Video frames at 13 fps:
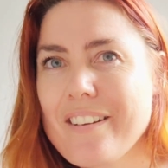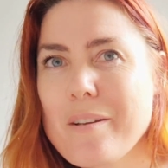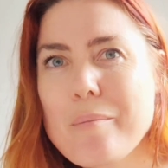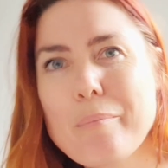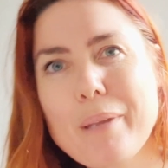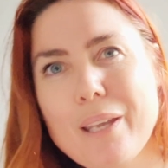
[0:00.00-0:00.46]

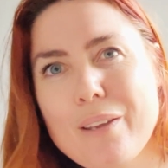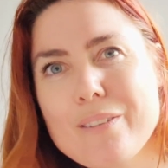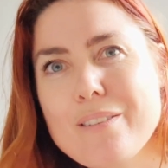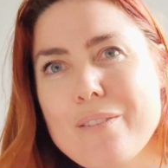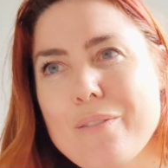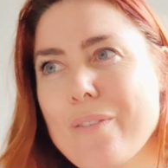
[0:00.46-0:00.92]
because
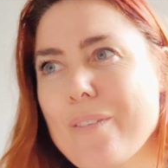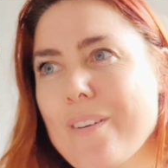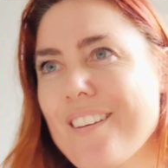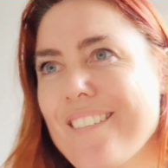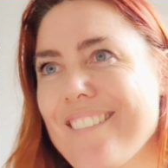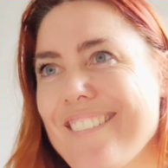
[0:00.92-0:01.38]
of
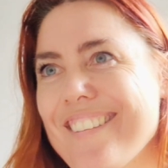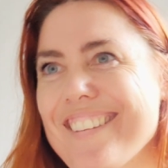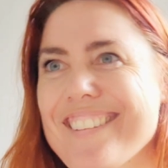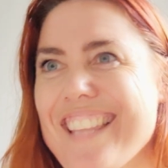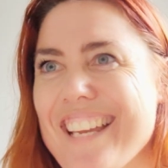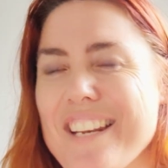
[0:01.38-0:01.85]
is
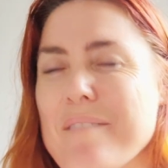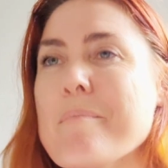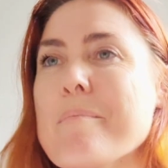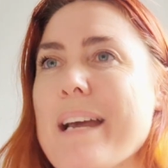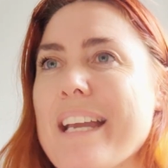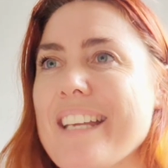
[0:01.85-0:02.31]
that
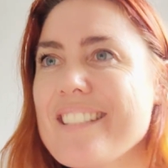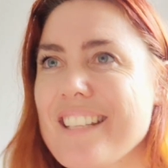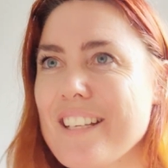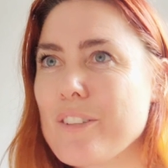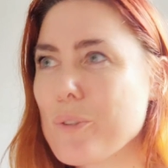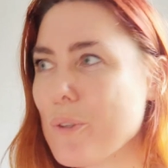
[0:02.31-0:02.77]
amazing
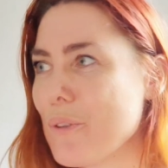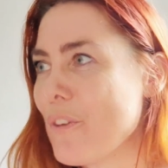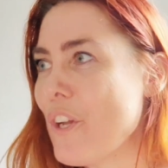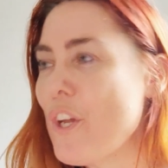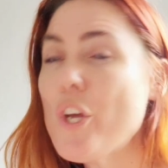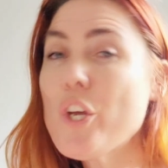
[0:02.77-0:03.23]
sort of
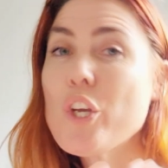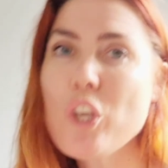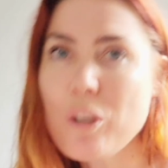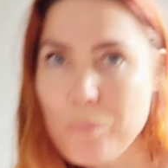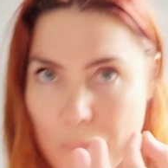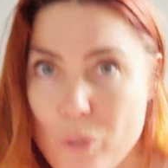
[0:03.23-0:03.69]

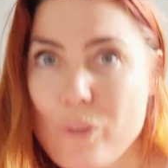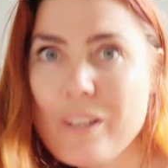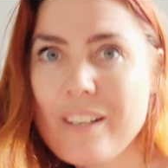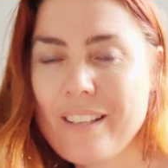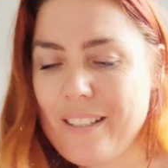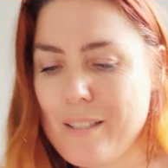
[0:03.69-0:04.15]

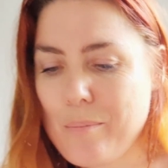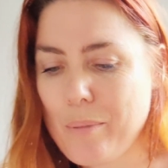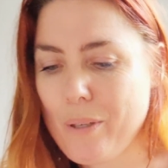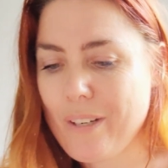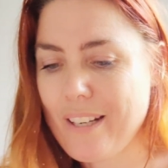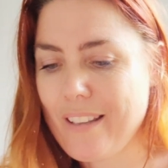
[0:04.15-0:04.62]
community
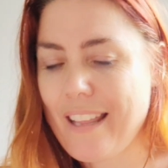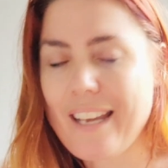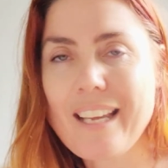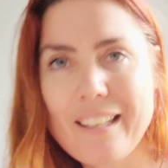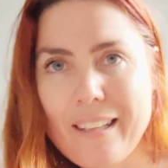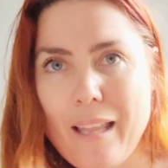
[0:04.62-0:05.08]
spirit and that
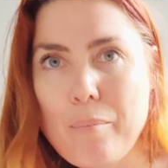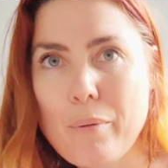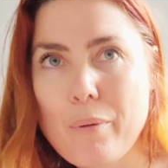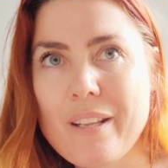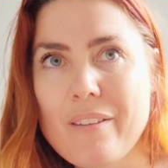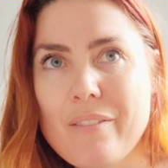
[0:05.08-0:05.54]

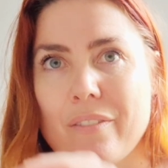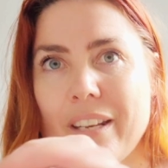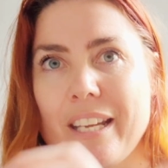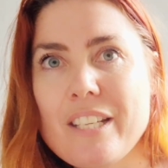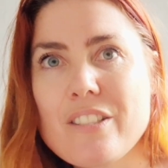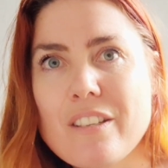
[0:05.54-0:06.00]
collaborative
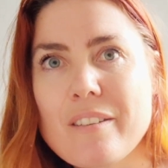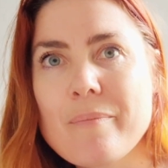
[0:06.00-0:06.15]
nature,